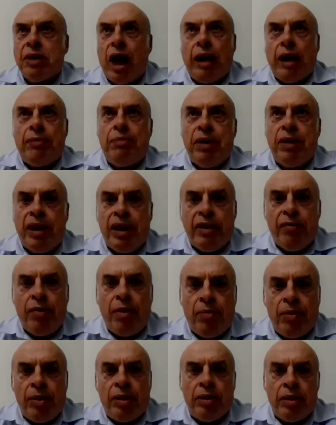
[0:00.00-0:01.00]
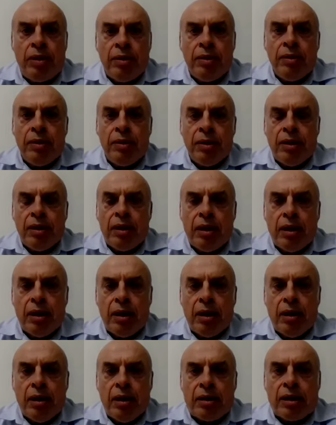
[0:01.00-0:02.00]
unbelievable
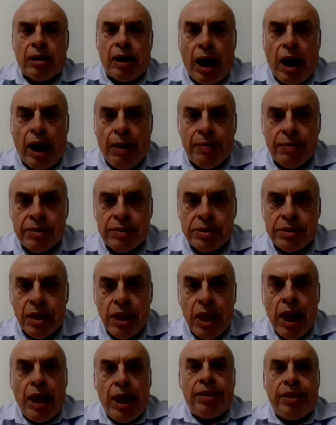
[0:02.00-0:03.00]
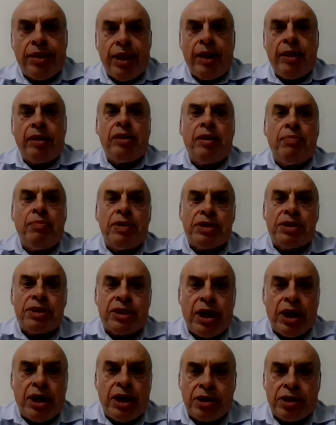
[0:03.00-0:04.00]
uh, crimes and then
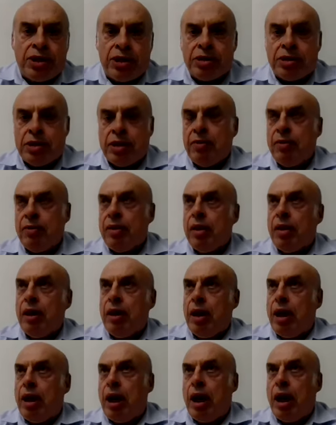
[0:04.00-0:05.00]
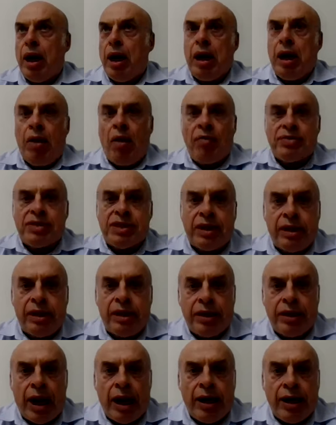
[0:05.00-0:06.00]
demonstrations uh, of
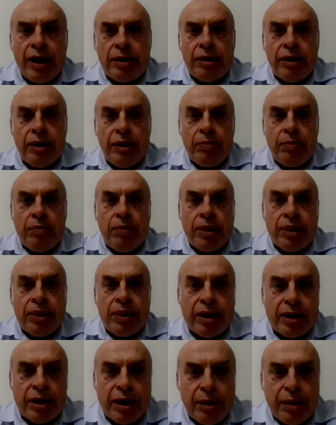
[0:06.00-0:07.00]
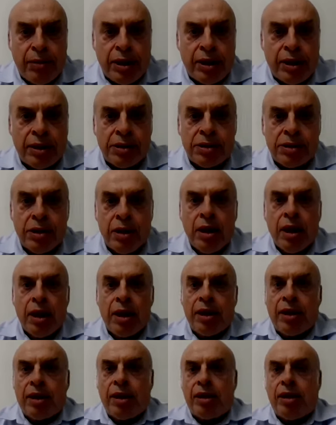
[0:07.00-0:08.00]
solidarity with the criminals,
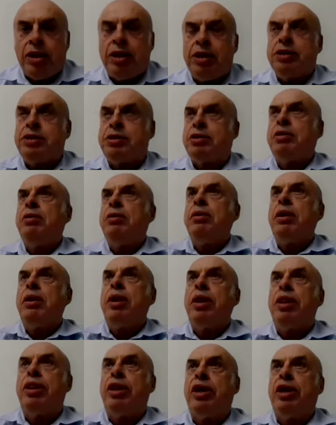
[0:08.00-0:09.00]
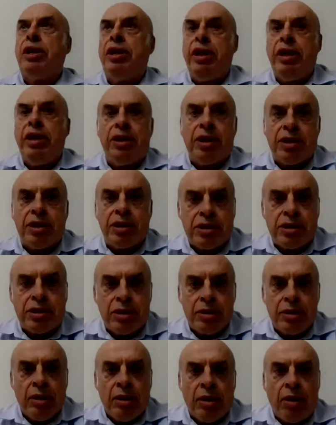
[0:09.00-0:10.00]
that at least the
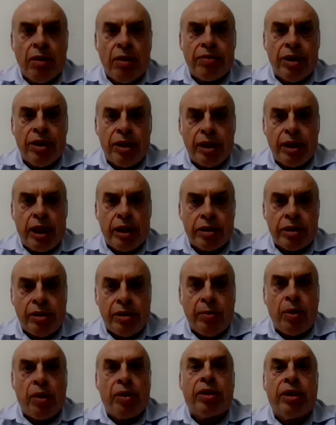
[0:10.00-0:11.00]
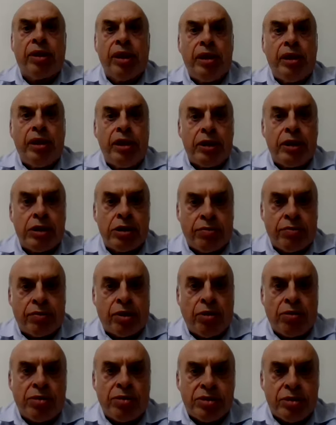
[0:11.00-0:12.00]
leaders of the intellectual group, the leaders of
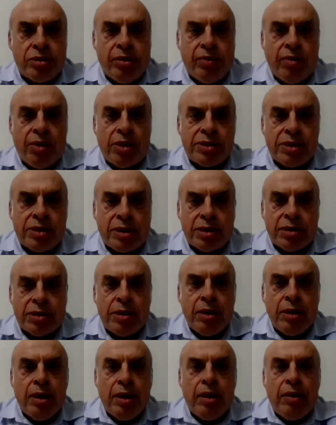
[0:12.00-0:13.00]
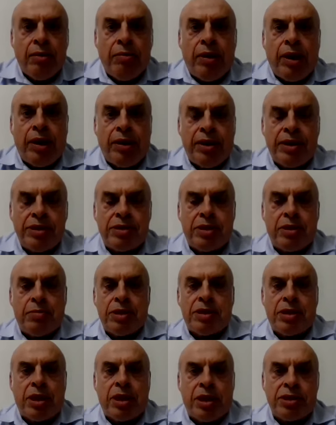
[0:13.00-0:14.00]
those universities where these
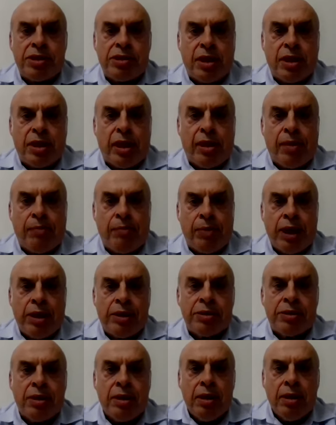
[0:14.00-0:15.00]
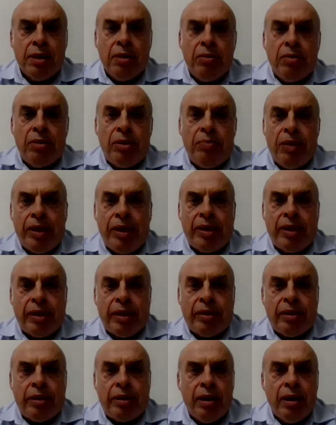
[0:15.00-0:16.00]
demonstrations are taking place, will make
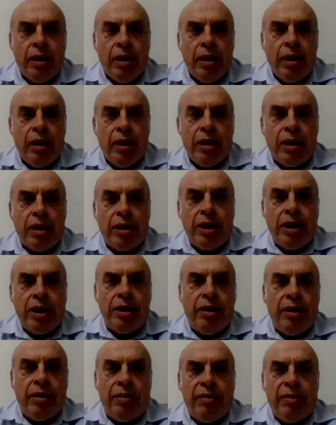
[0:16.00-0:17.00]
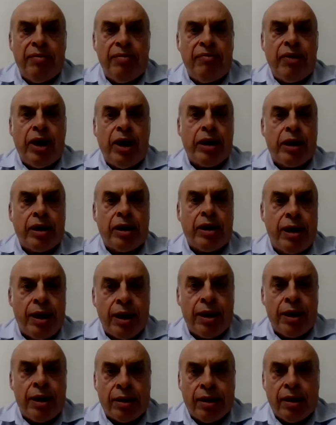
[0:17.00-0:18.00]
it cre- uh, very
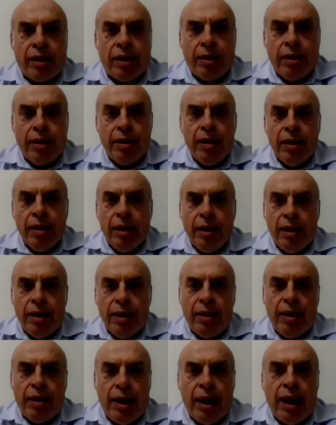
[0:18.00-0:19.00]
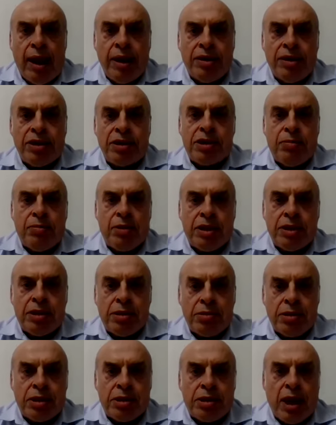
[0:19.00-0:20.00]
clear that uh,
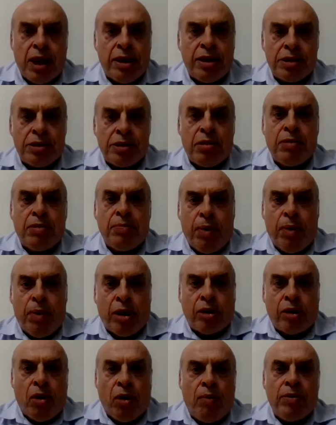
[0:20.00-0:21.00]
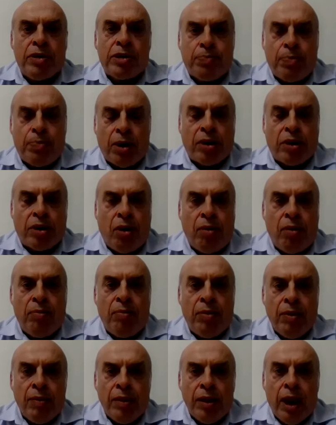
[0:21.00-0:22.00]
anti-Semitism is anti-Semitism, pogrom is
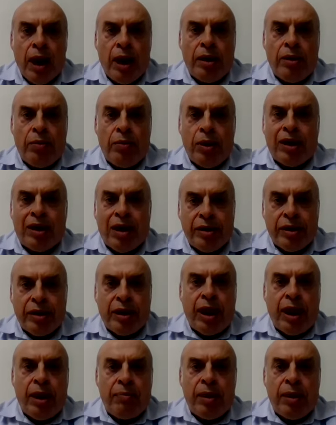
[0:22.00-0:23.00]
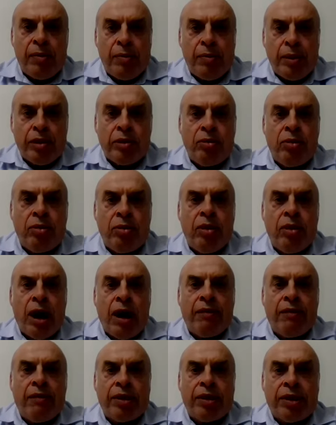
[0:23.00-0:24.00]
pogrom, and we condemn and we'll do
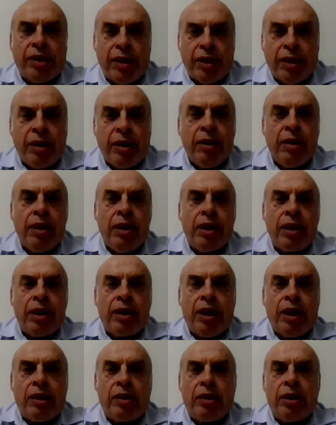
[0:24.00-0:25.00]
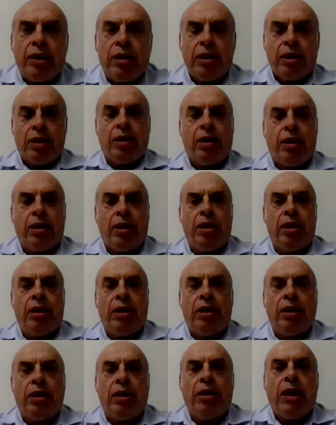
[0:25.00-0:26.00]
everything that,
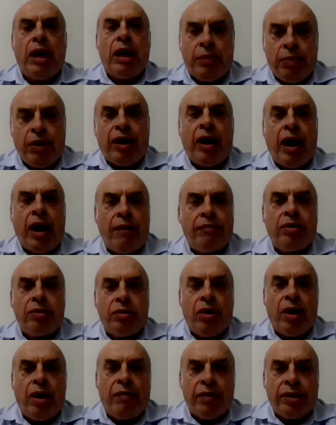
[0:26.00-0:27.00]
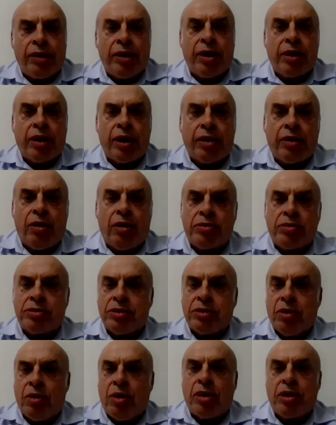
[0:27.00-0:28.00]
uh, uh, and we have to do everything that
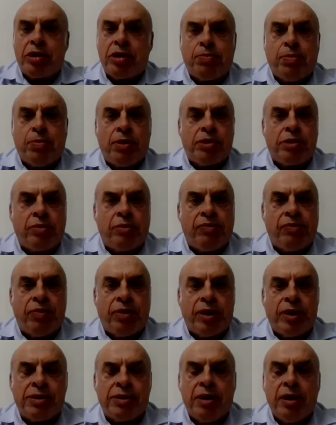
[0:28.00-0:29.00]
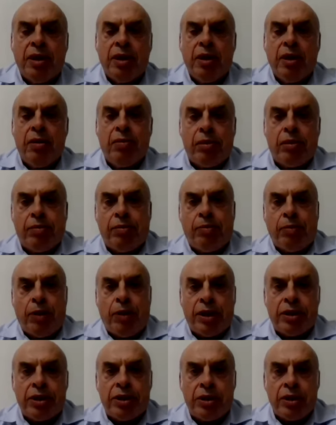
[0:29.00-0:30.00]
those who are responsible for this will be
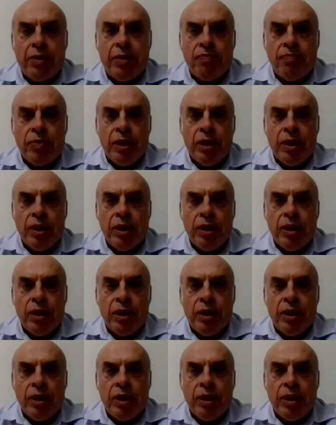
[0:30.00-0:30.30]
punished.